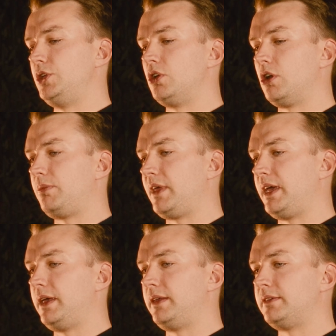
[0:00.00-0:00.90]
In Europe,
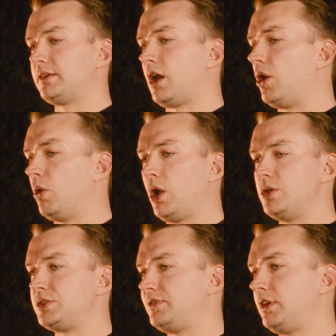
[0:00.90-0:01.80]
there's a whole
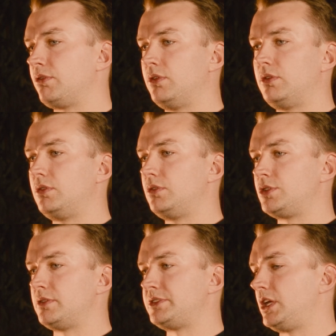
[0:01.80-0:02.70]
host of
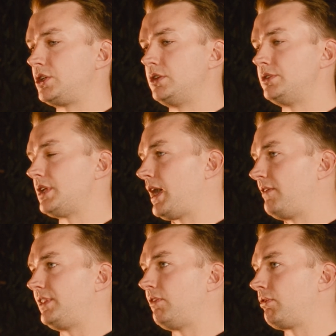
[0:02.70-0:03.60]
different jurisdictions that
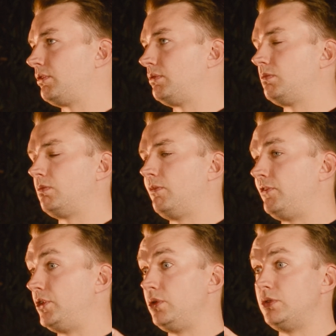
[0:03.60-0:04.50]
have different
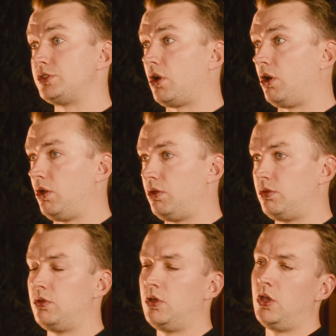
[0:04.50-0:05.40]
views
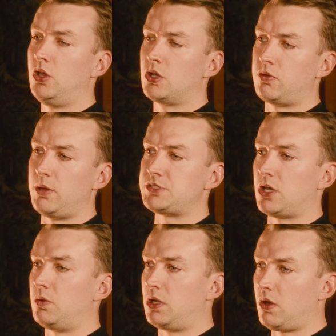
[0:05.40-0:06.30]
on
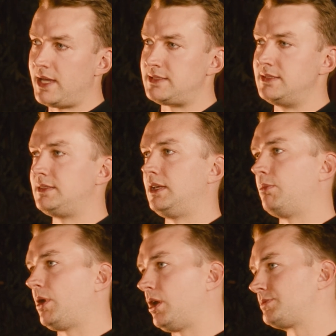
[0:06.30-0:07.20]
crypto and licensing
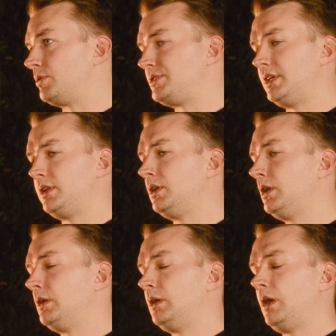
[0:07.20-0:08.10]
and passporting.
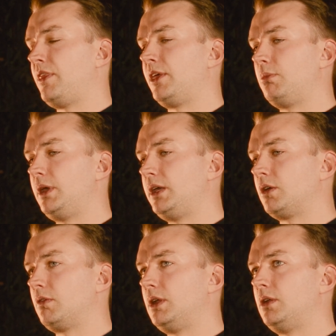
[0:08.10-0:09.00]
I think
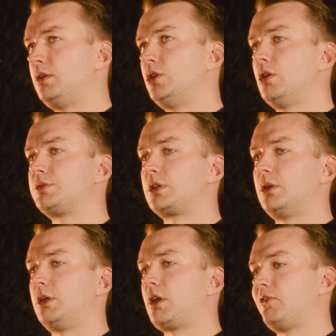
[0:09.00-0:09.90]
MiCA in Europe's
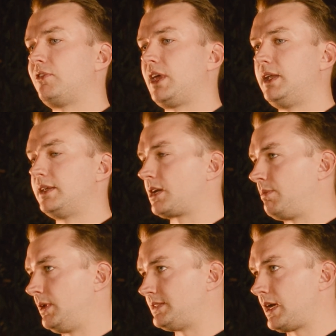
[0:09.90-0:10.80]
going to be great for that next
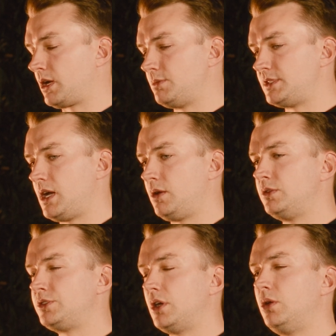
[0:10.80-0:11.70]
couple of years that comes
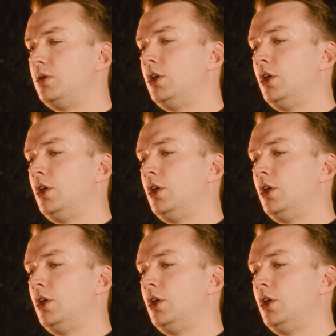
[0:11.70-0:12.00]
down. So